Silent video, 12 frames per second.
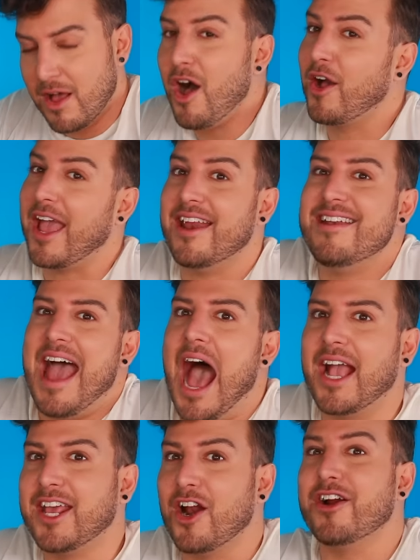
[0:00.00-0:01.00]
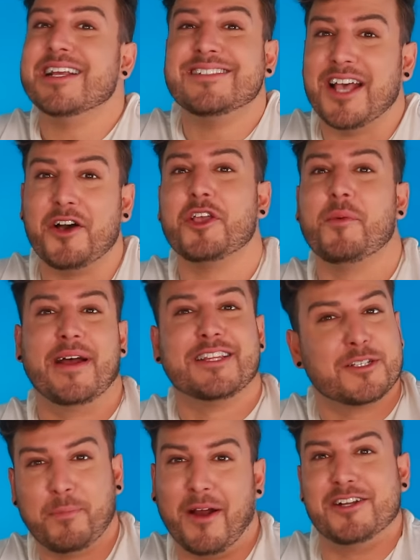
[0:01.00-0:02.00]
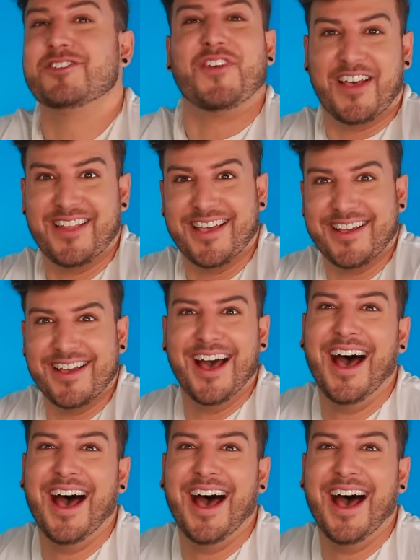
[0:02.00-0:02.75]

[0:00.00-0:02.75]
Okay, I can already tell you why this bar is failing.